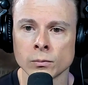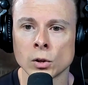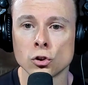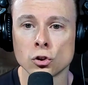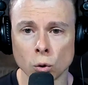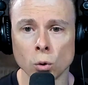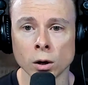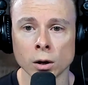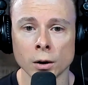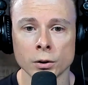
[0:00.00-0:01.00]

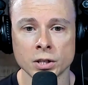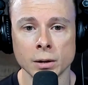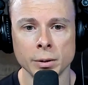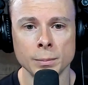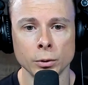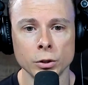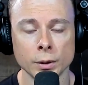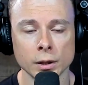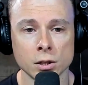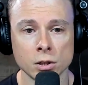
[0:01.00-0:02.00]
sure. Are some people
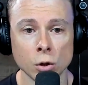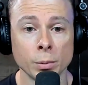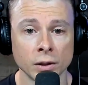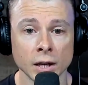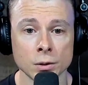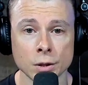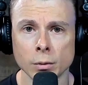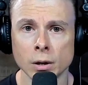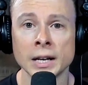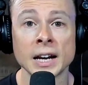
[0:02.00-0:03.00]
doing stupid things with
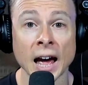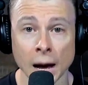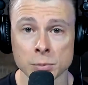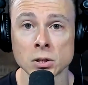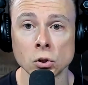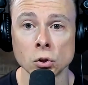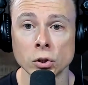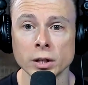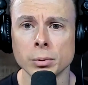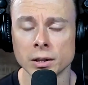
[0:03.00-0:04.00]
their money?
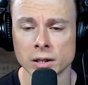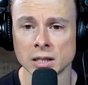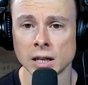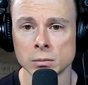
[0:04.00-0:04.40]
Absolutely. But at the same